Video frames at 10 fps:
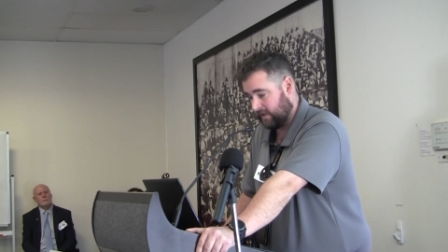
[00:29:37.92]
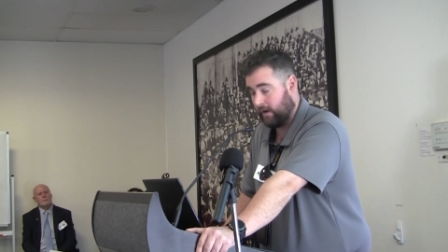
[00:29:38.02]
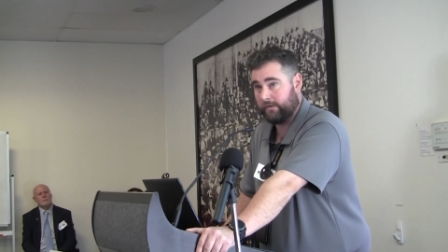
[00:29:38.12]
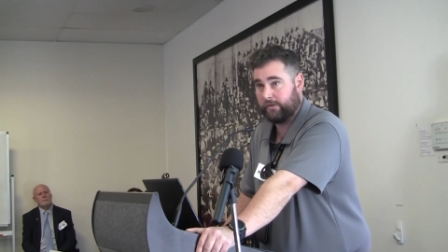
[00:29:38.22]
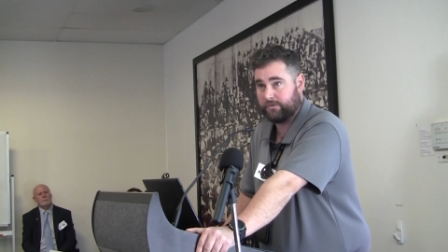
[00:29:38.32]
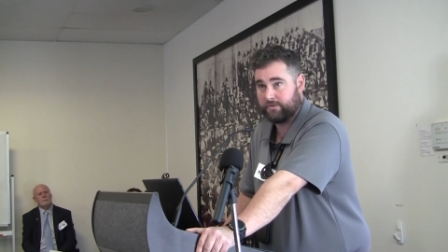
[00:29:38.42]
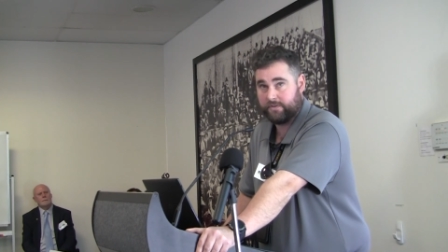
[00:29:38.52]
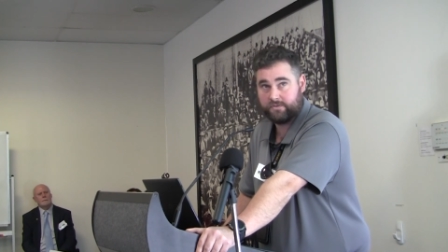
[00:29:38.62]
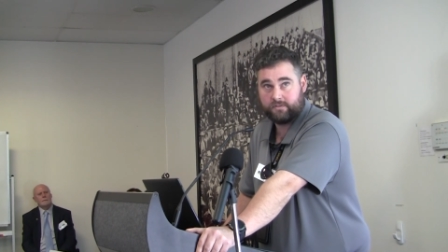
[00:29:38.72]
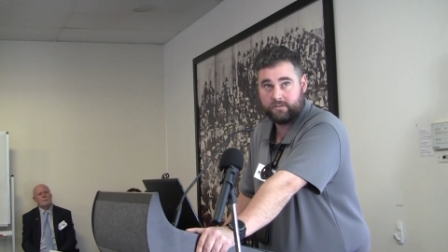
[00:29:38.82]
Likely
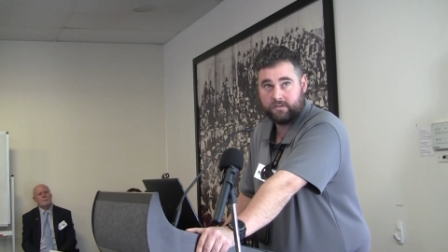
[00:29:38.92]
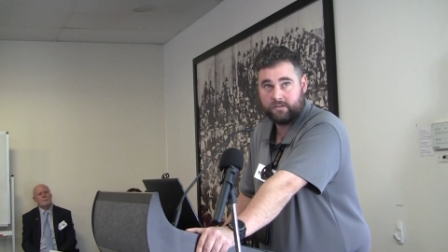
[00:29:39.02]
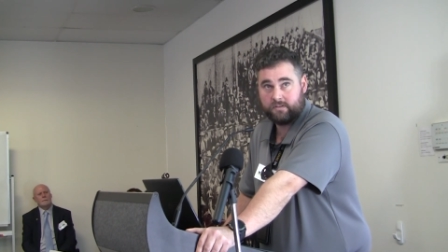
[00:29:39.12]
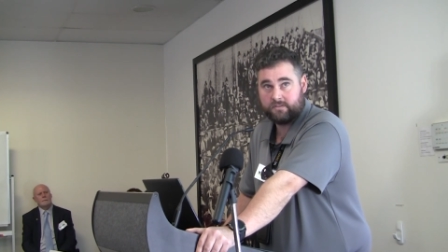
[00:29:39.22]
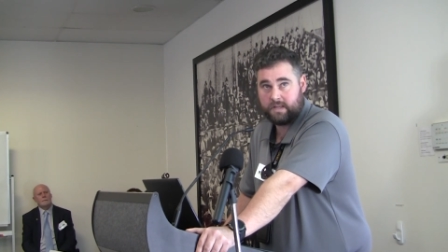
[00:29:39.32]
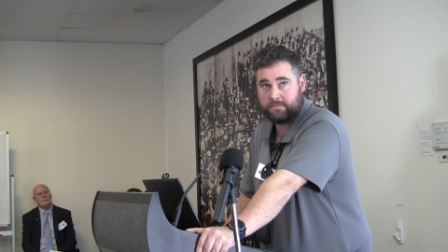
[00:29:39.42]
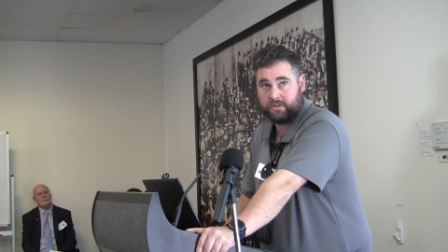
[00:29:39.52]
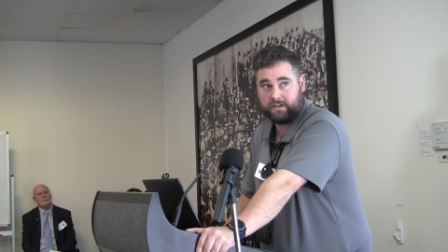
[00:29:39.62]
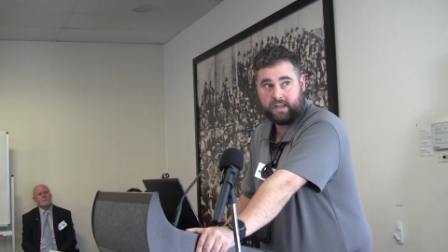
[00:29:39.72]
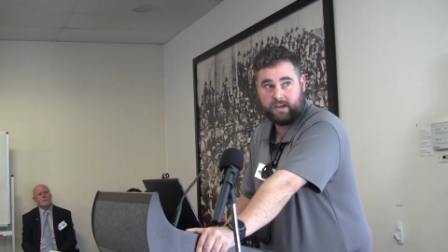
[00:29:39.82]
contravention. Seems
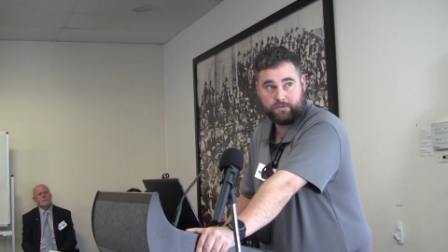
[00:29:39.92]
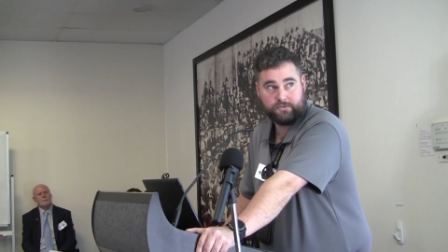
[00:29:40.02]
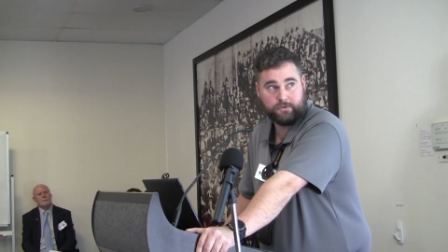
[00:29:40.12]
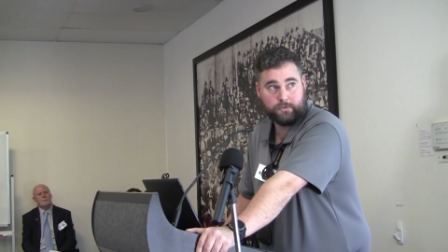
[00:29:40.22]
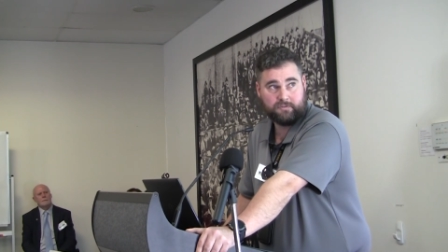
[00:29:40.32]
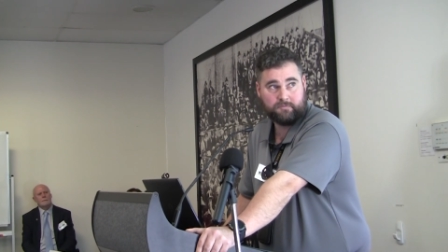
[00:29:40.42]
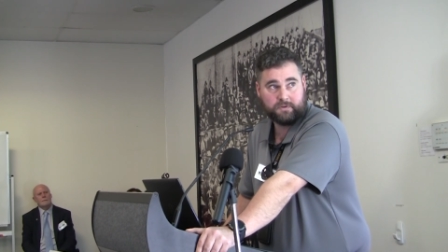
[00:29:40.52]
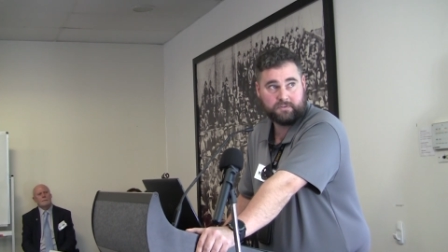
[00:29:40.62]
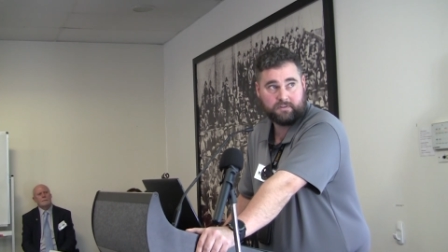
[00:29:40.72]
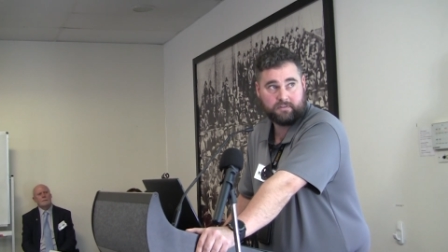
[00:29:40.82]
kind of counterintuitive
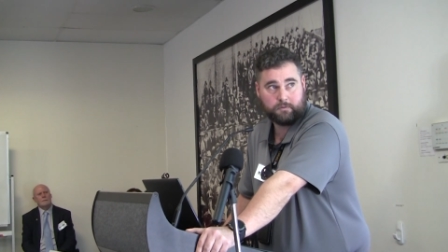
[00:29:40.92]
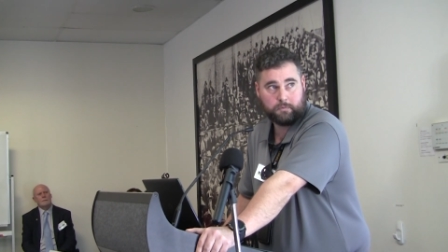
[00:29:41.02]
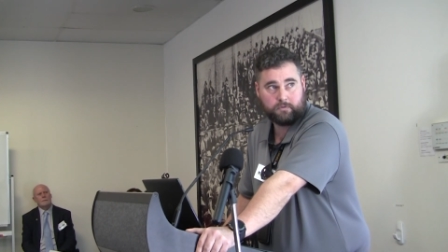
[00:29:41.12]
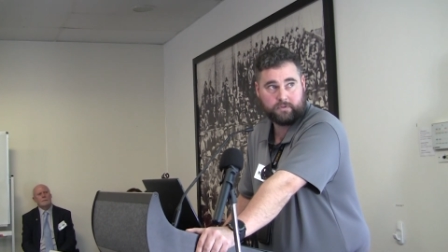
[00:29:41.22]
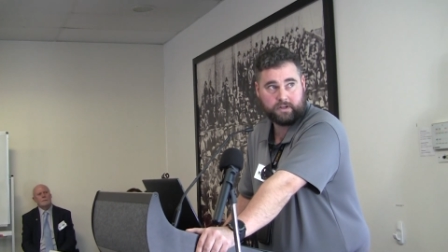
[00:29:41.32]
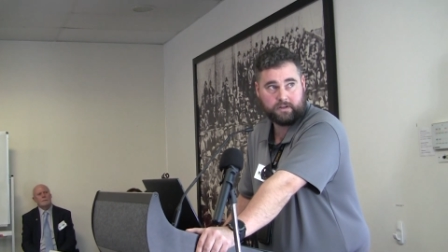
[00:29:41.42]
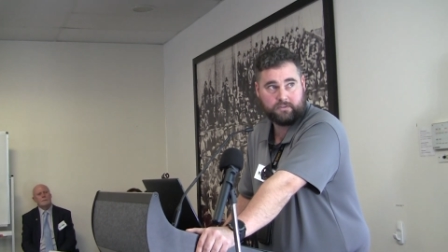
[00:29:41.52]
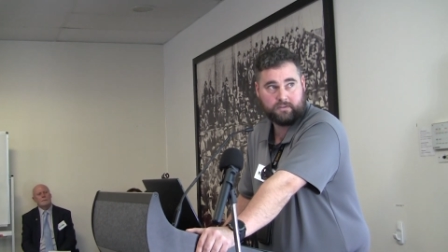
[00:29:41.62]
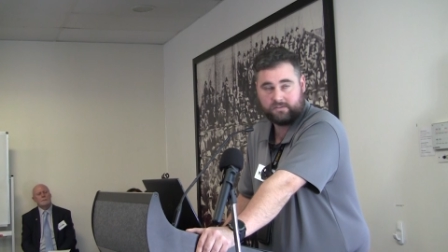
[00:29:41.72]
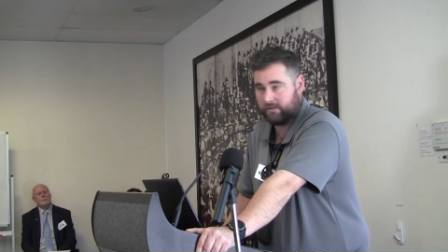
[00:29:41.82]
because you think, well, they're
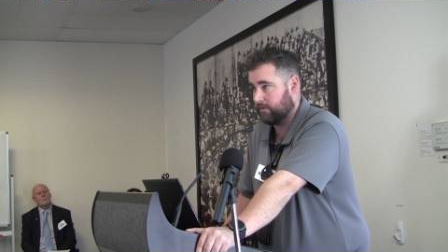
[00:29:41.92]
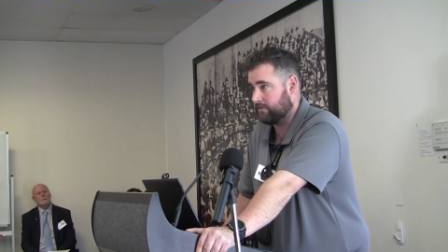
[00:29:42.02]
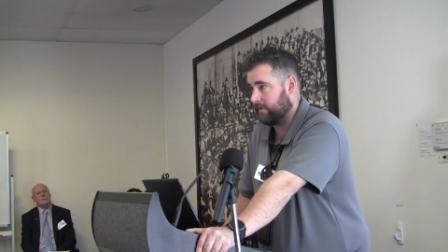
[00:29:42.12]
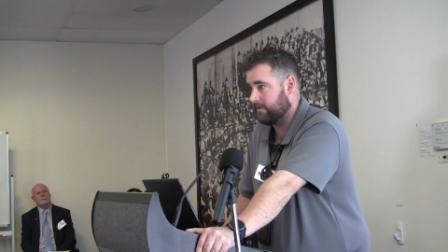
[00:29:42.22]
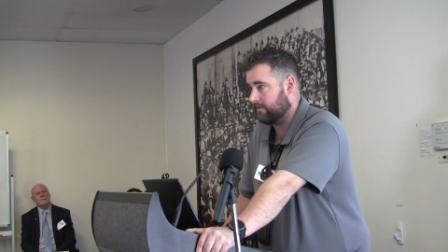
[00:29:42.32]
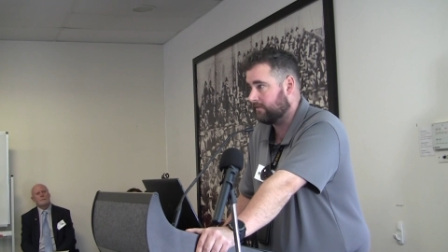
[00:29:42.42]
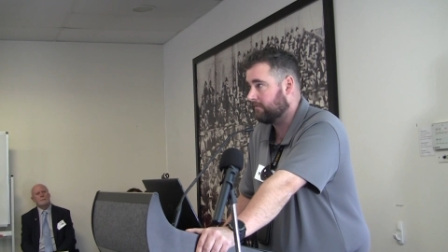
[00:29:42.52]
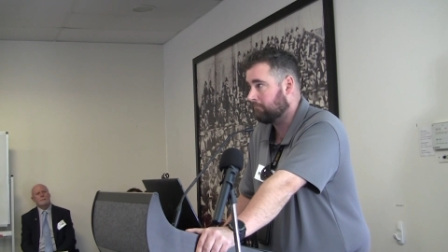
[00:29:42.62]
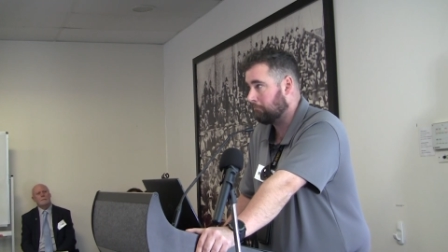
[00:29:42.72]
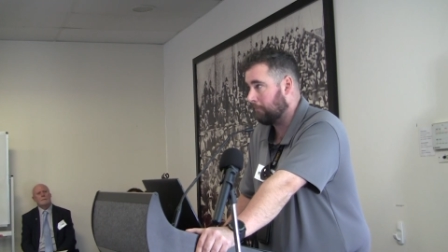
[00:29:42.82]
going to, it's a contravention.
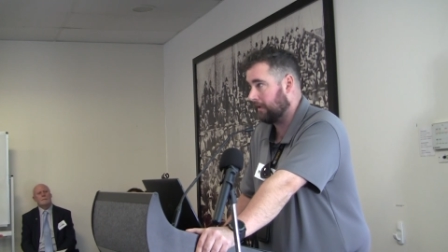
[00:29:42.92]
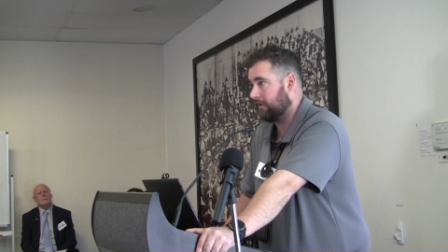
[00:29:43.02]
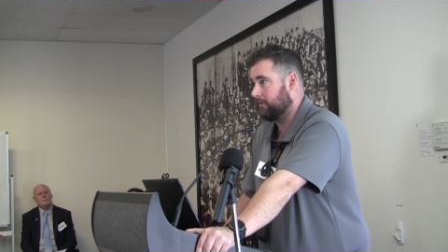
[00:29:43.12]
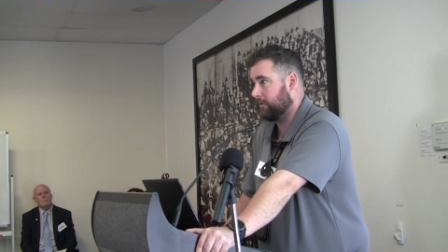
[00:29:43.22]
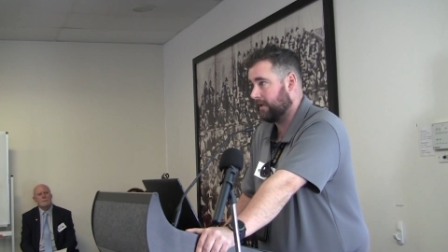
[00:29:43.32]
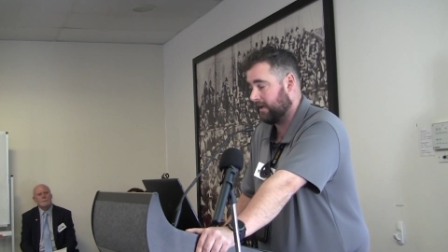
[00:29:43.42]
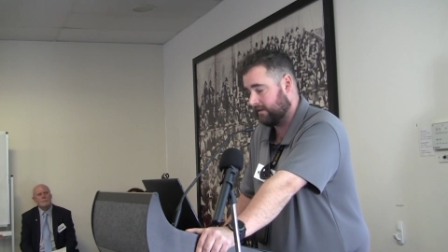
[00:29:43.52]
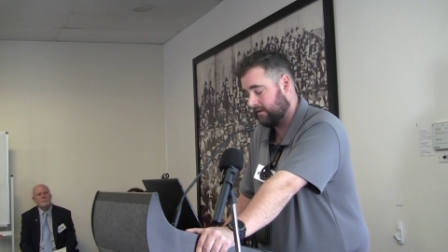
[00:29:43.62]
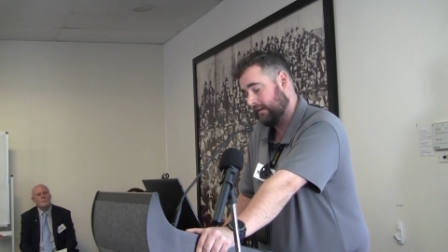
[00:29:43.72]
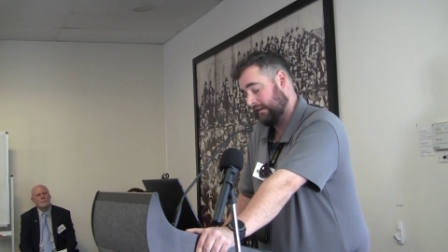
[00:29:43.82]
They're going to do it
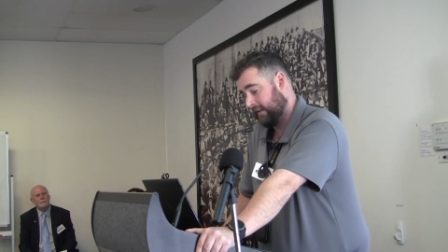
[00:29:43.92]
again.